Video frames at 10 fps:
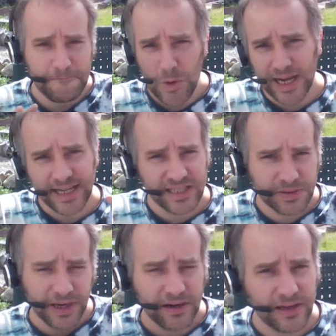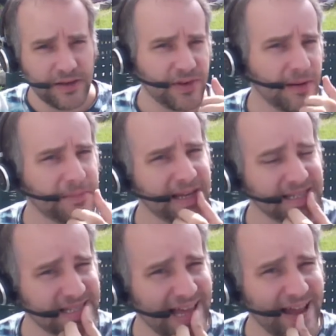wide disparity of
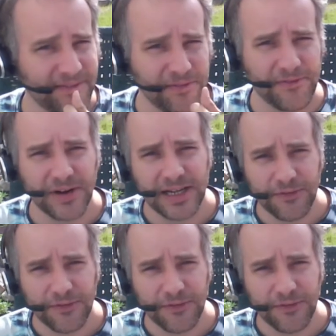companies that have very